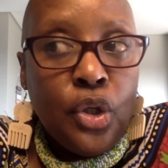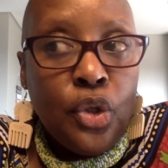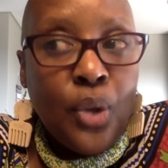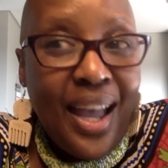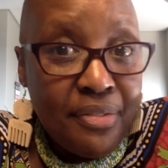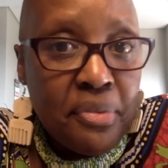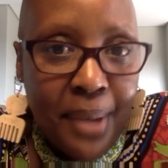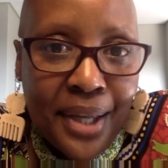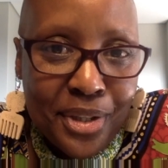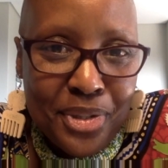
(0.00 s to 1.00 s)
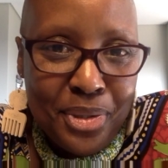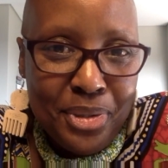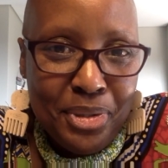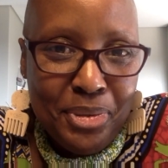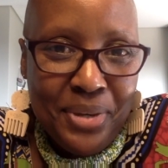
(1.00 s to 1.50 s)
you have the
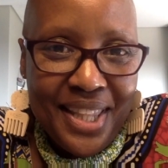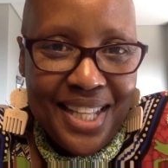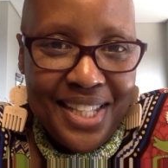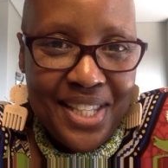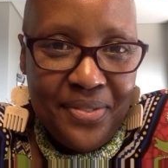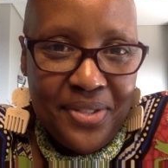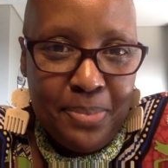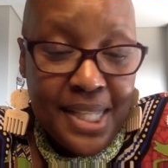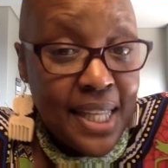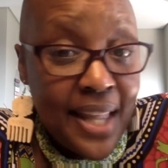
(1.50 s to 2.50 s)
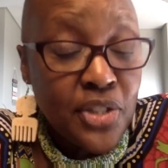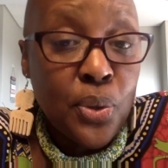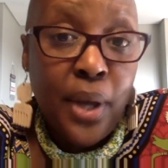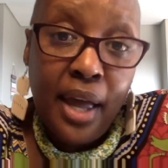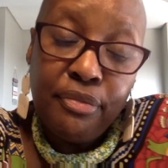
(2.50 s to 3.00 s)
magnitude to create that safe space. And that's
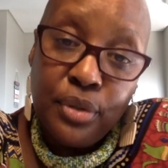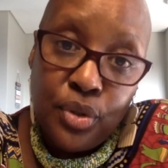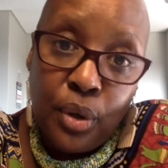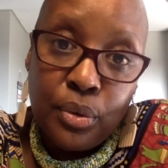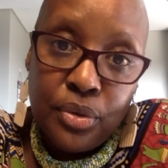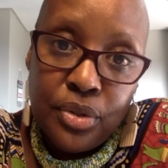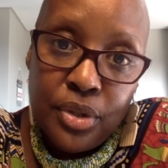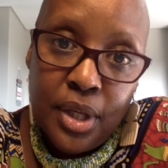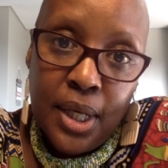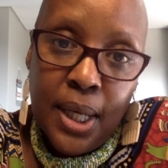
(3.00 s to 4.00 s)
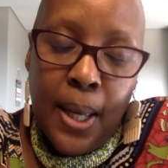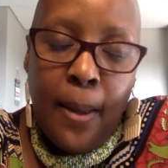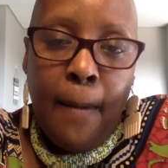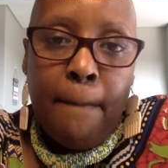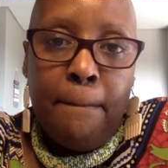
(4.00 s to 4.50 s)
okay if you don't.
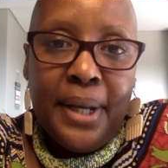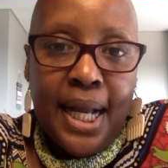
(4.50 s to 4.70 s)
But